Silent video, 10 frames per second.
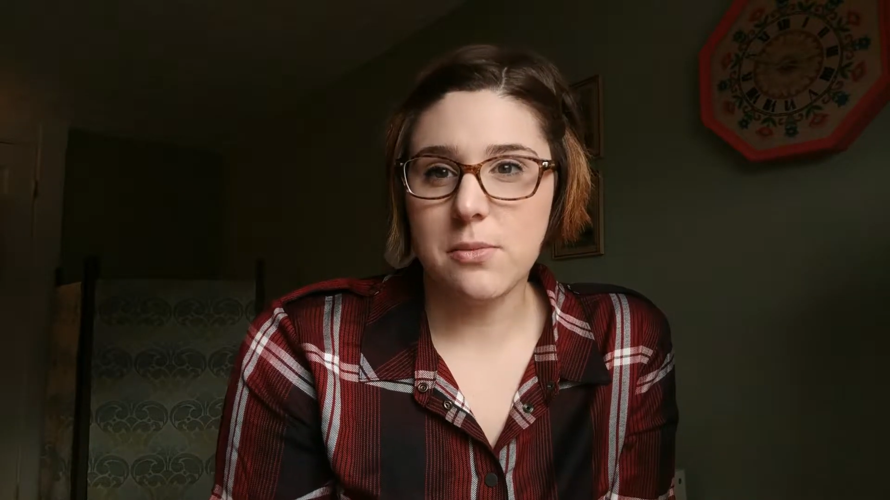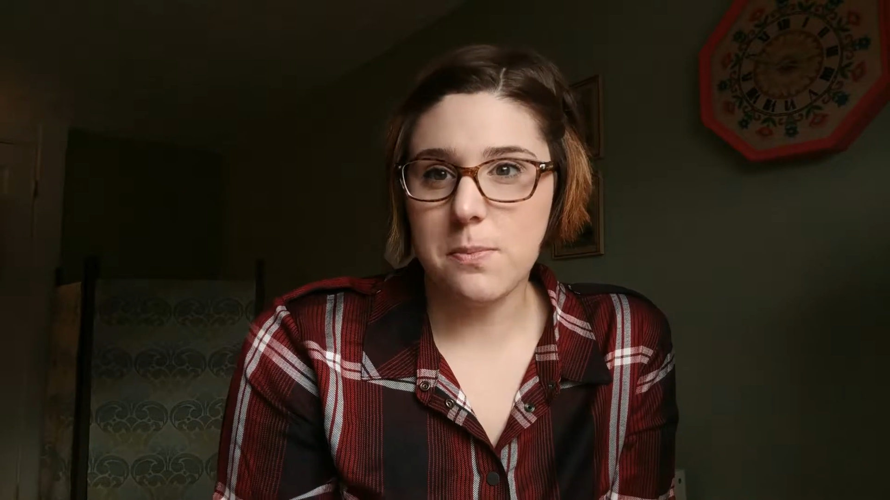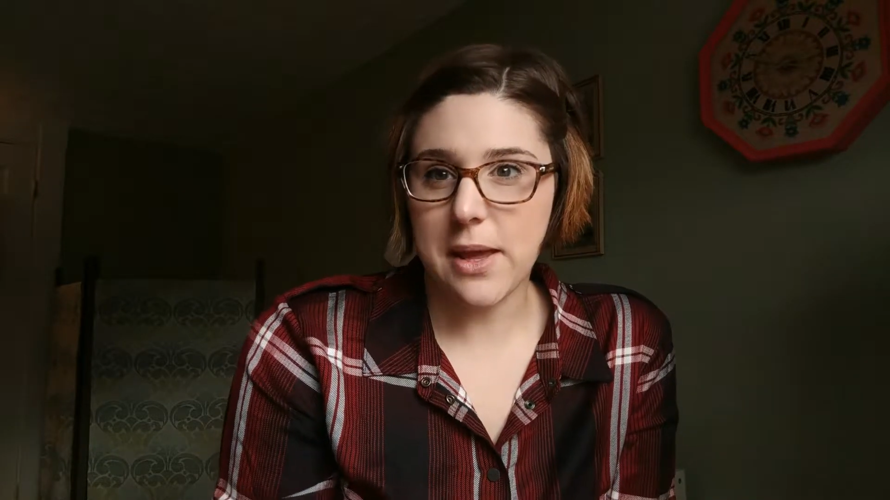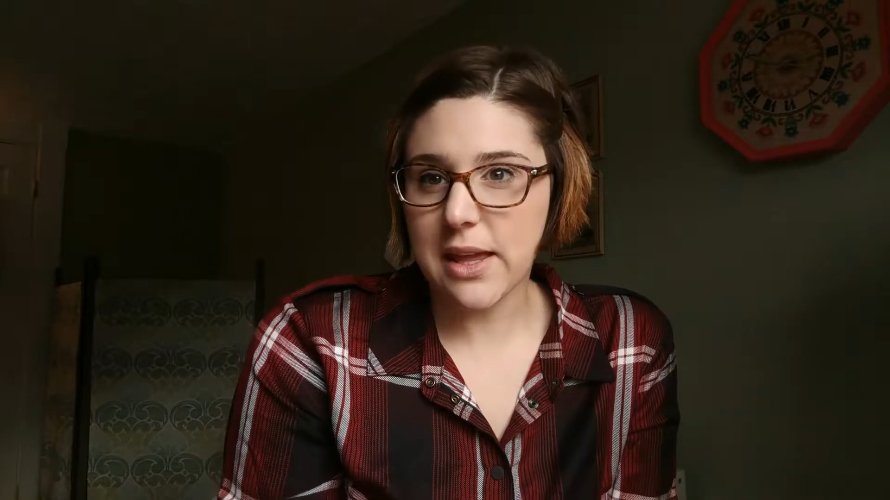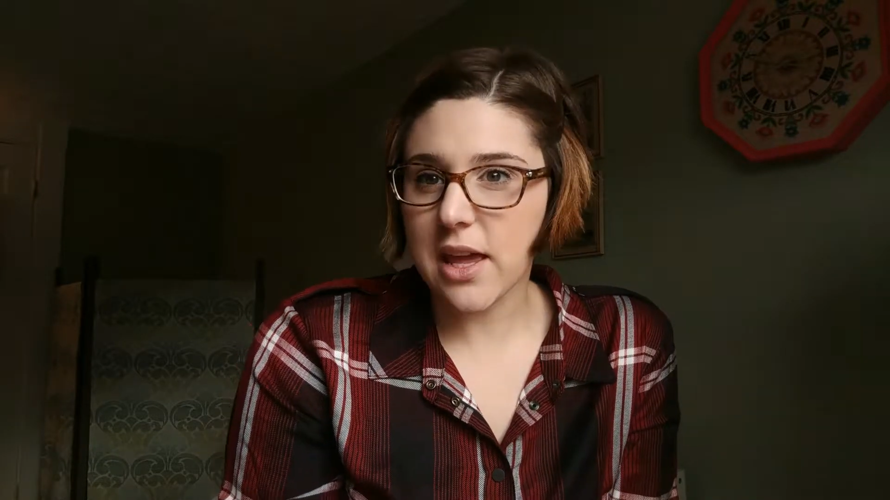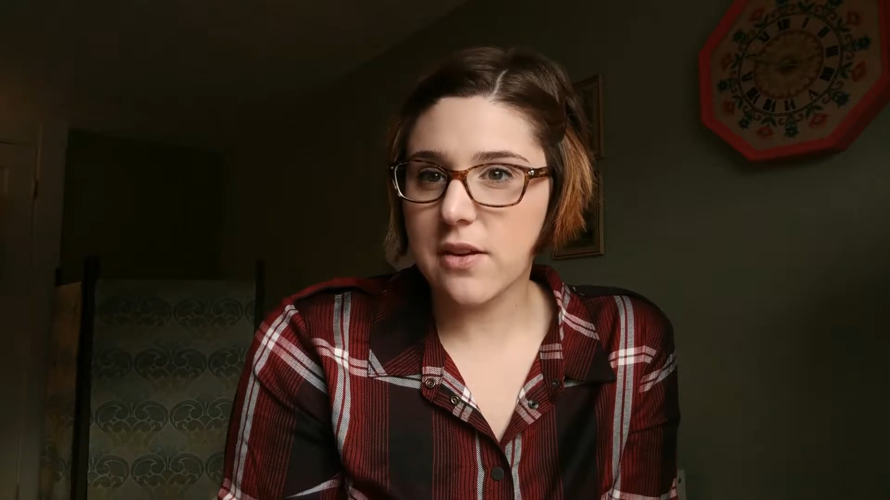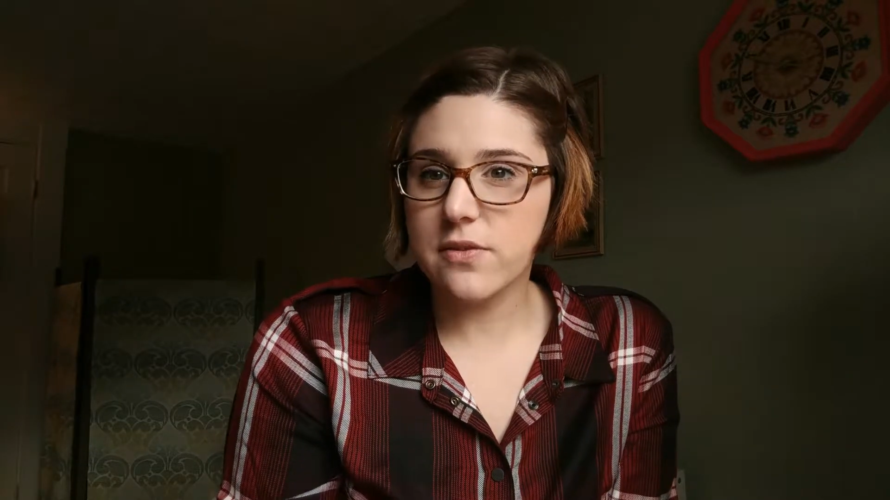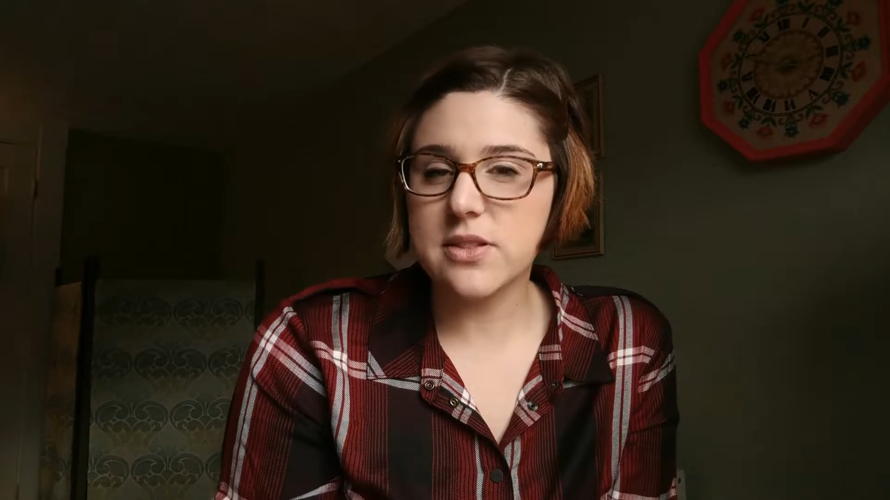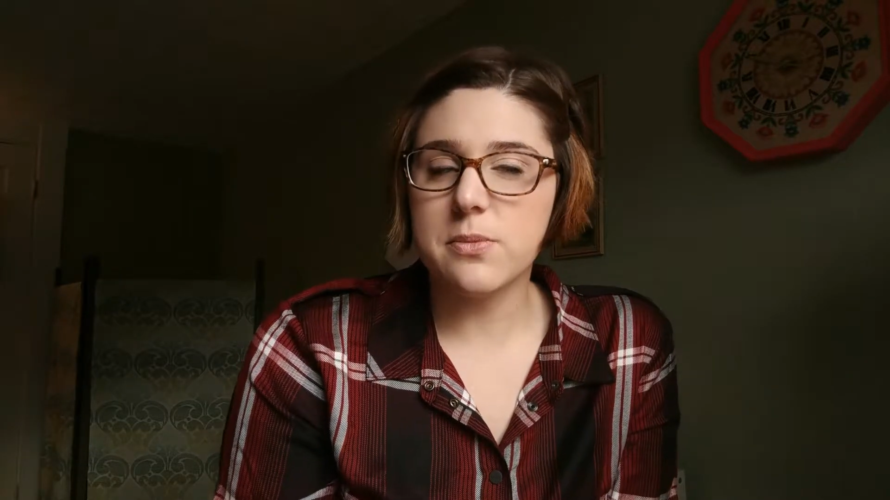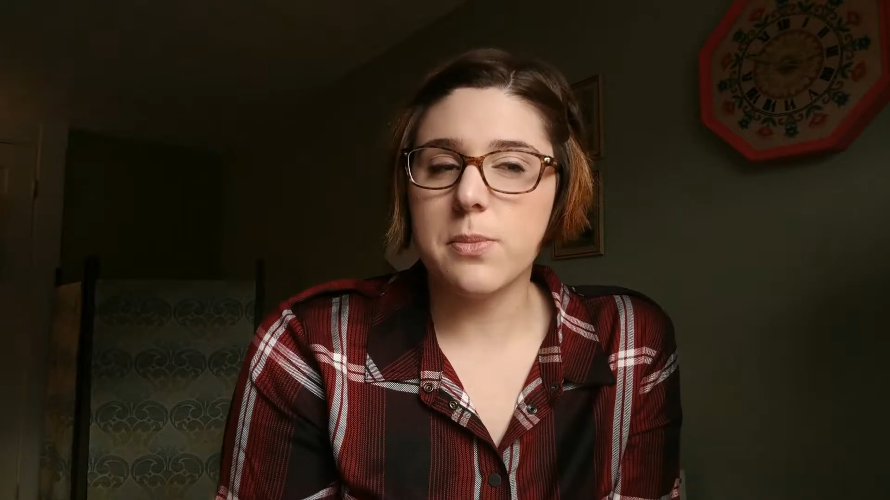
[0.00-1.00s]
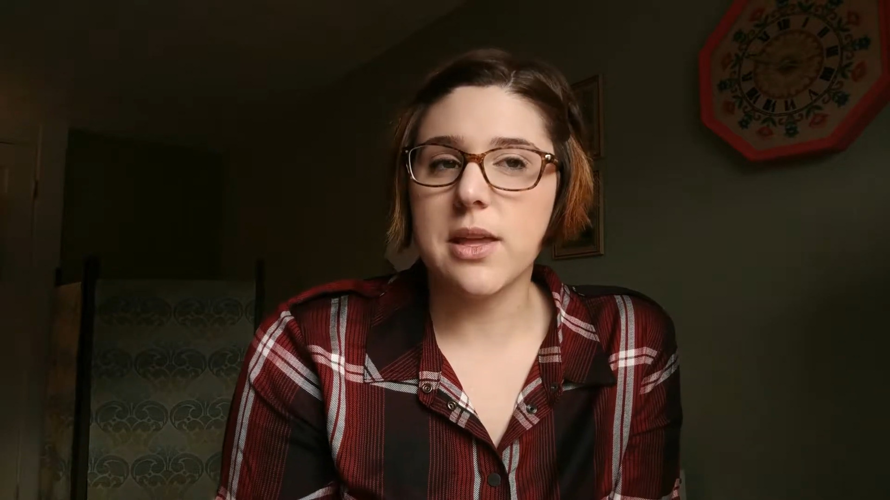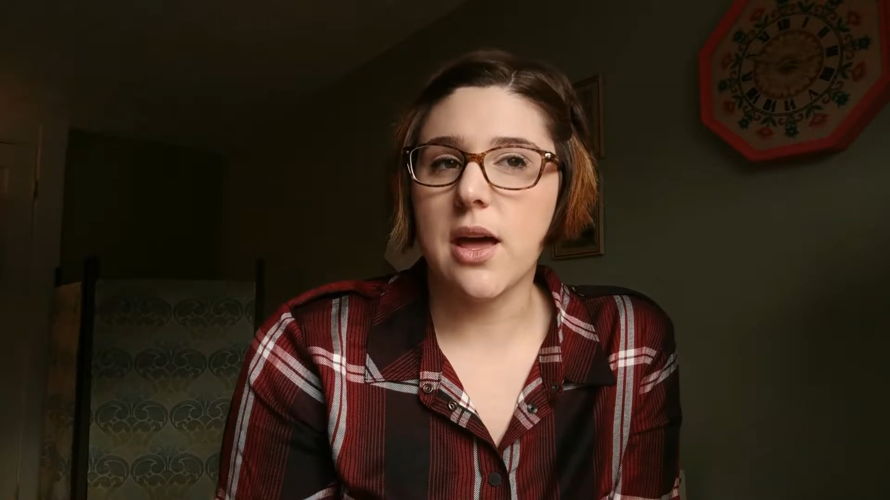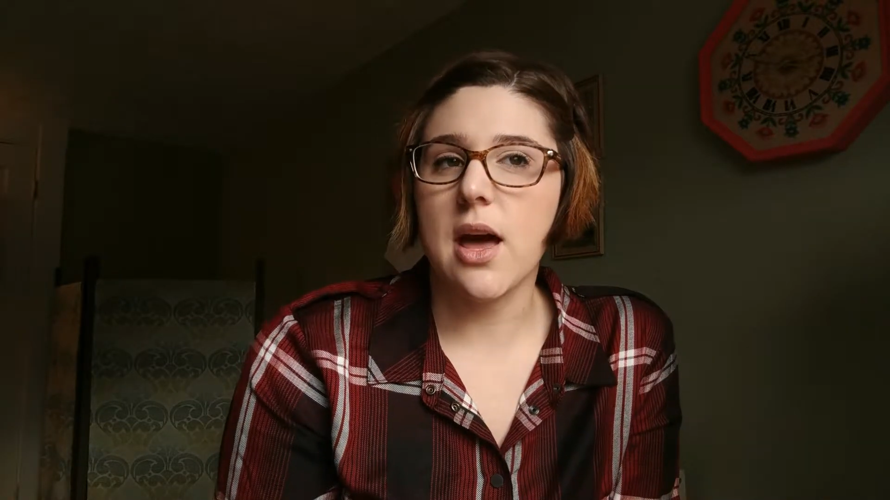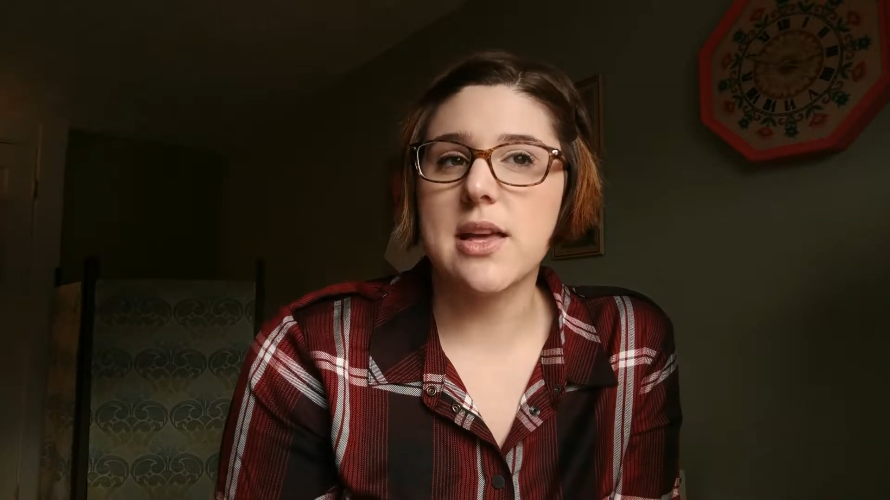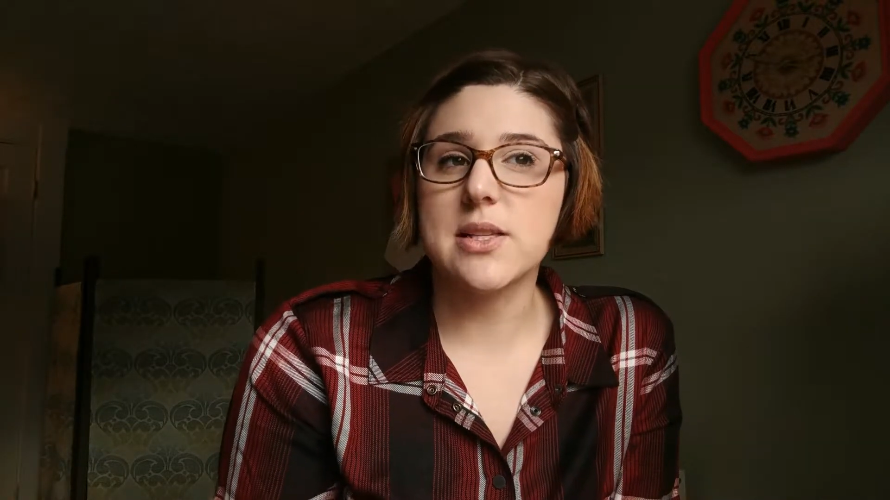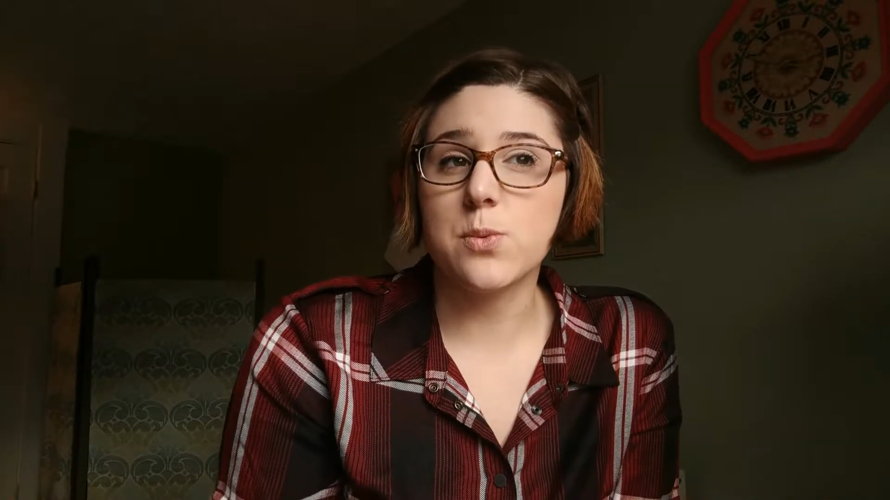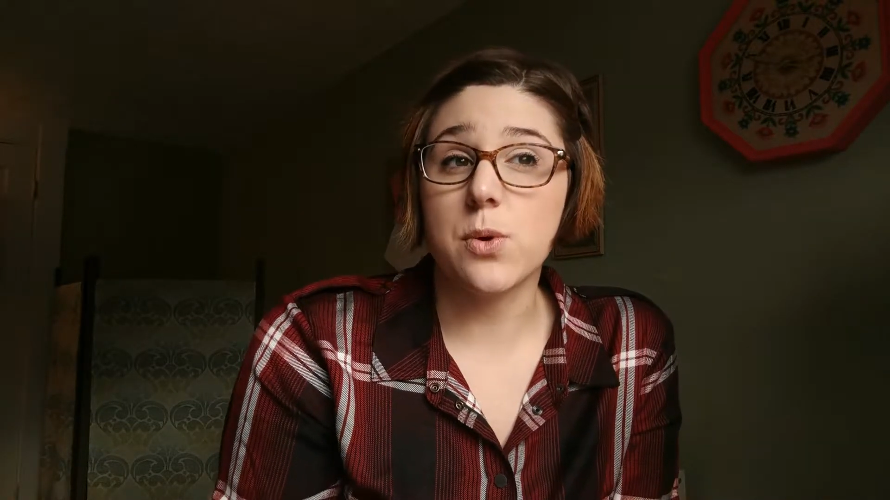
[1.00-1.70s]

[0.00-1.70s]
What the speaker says: big gifts because